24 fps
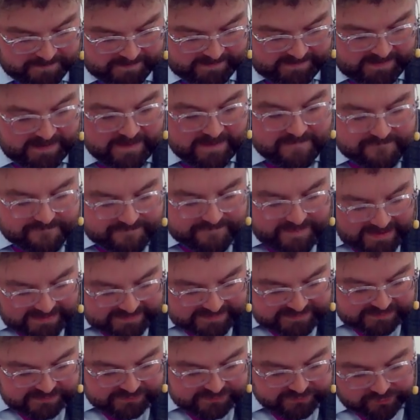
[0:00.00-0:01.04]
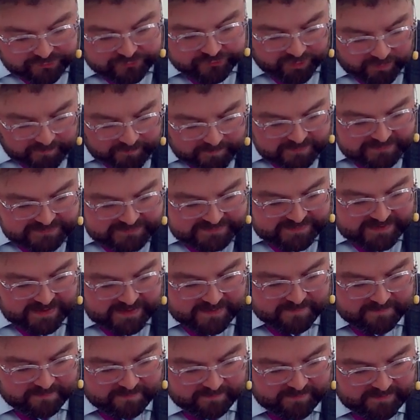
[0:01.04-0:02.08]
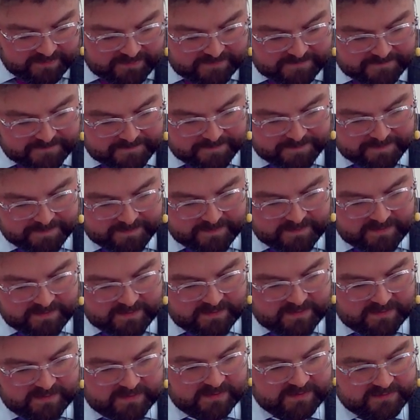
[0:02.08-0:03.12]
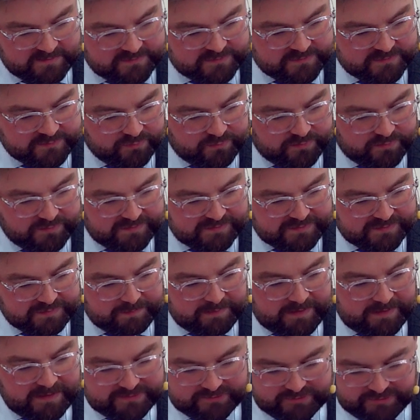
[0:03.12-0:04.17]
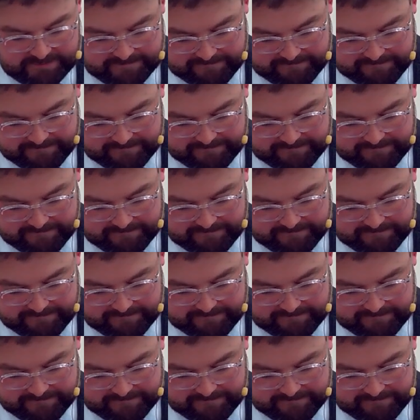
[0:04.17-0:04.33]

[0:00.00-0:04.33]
He vexes or troubles them in his sore displeasure.